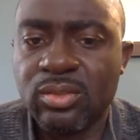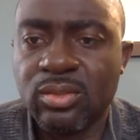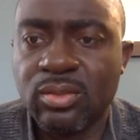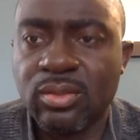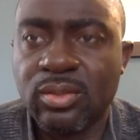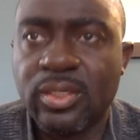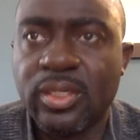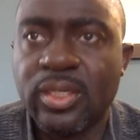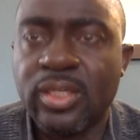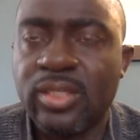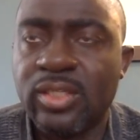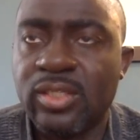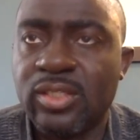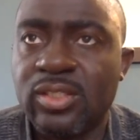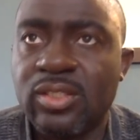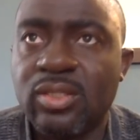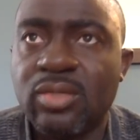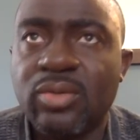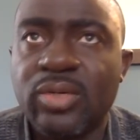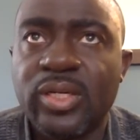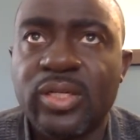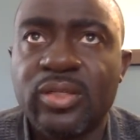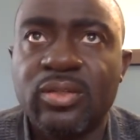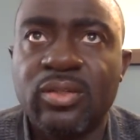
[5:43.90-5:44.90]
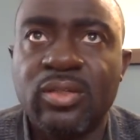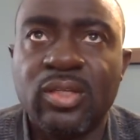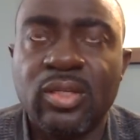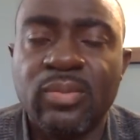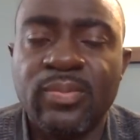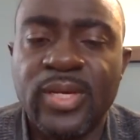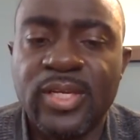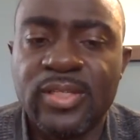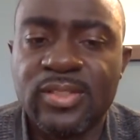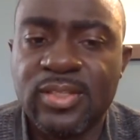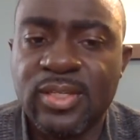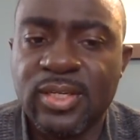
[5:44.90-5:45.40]
Okay, they're still working on it,
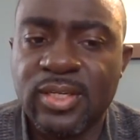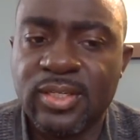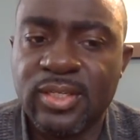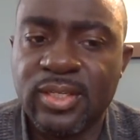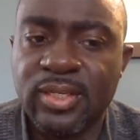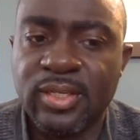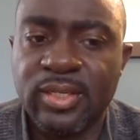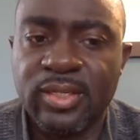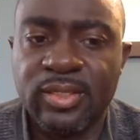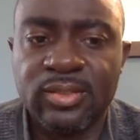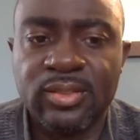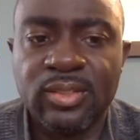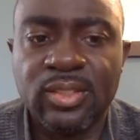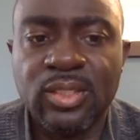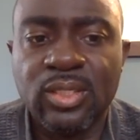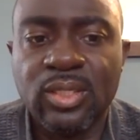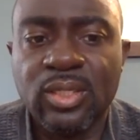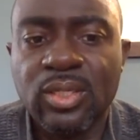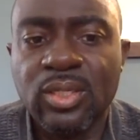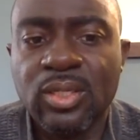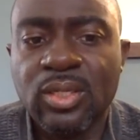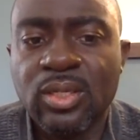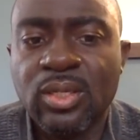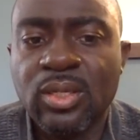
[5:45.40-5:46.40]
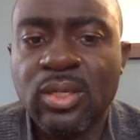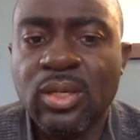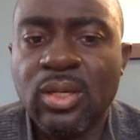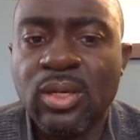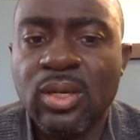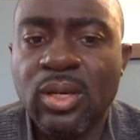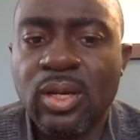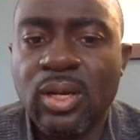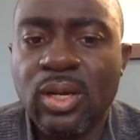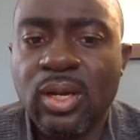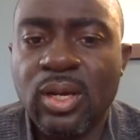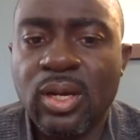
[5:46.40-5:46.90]
but it's not there
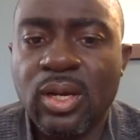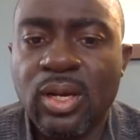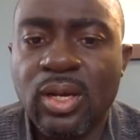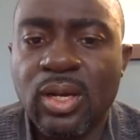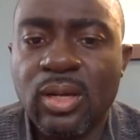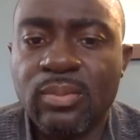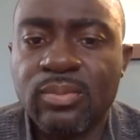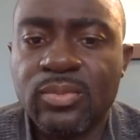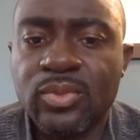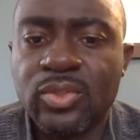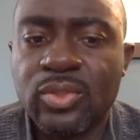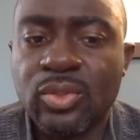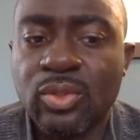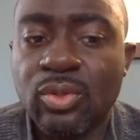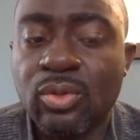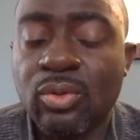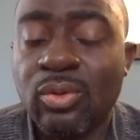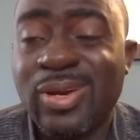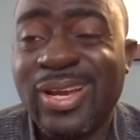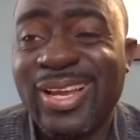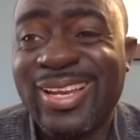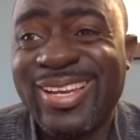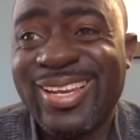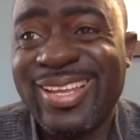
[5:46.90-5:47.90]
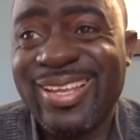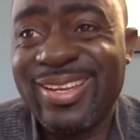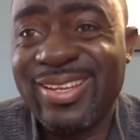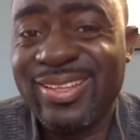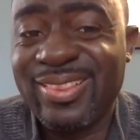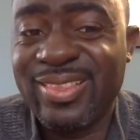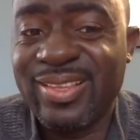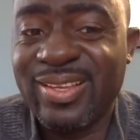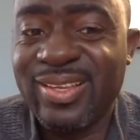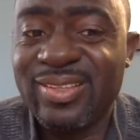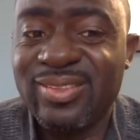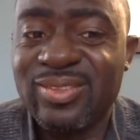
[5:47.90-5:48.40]
yet. So
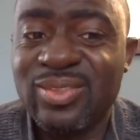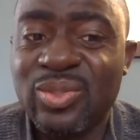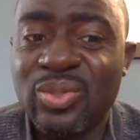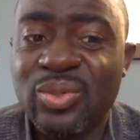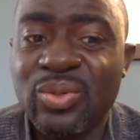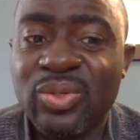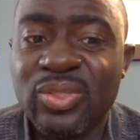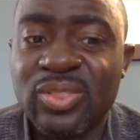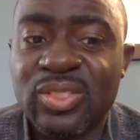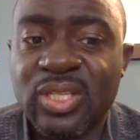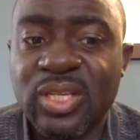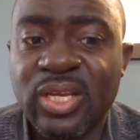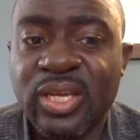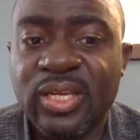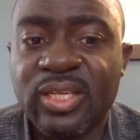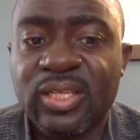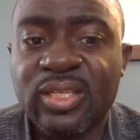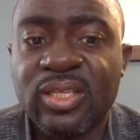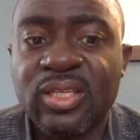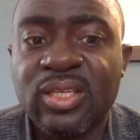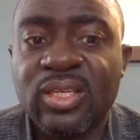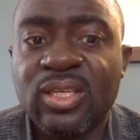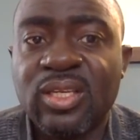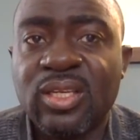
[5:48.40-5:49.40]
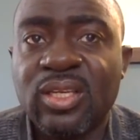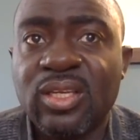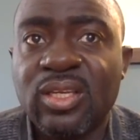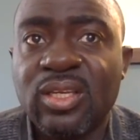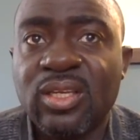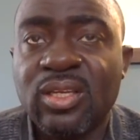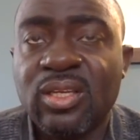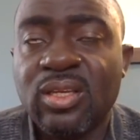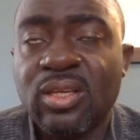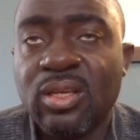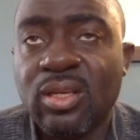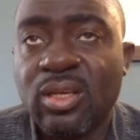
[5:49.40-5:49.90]
another thing too is like,
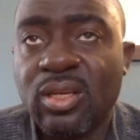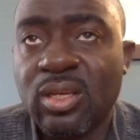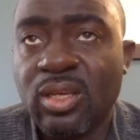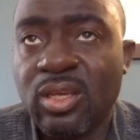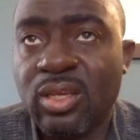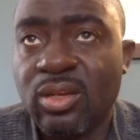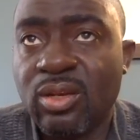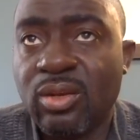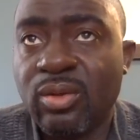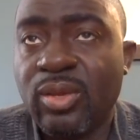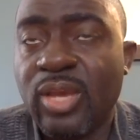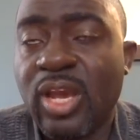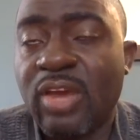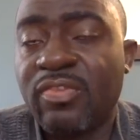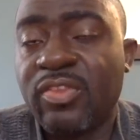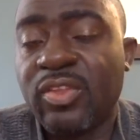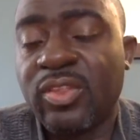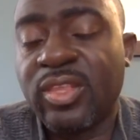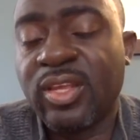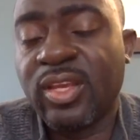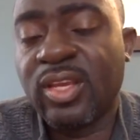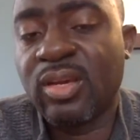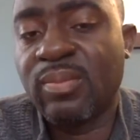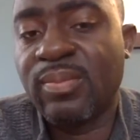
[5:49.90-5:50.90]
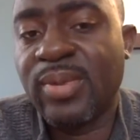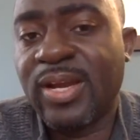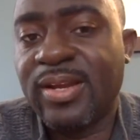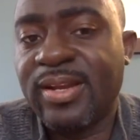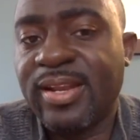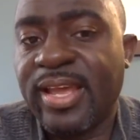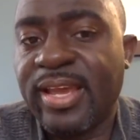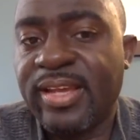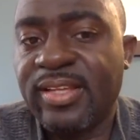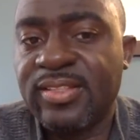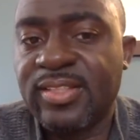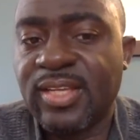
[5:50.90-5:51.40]
you have to think about
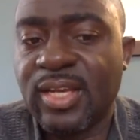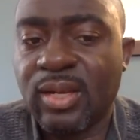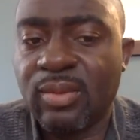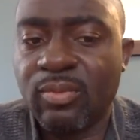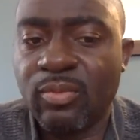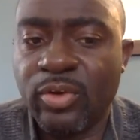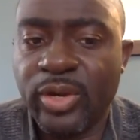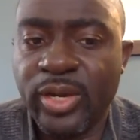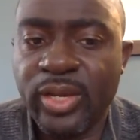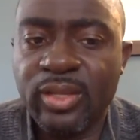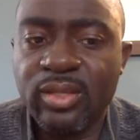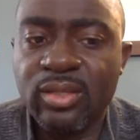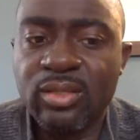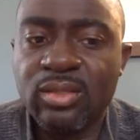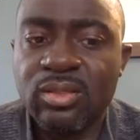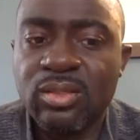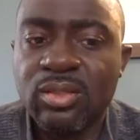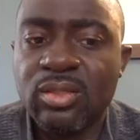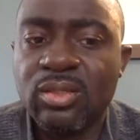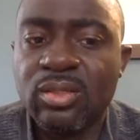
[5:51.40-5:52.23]
nighttime, right?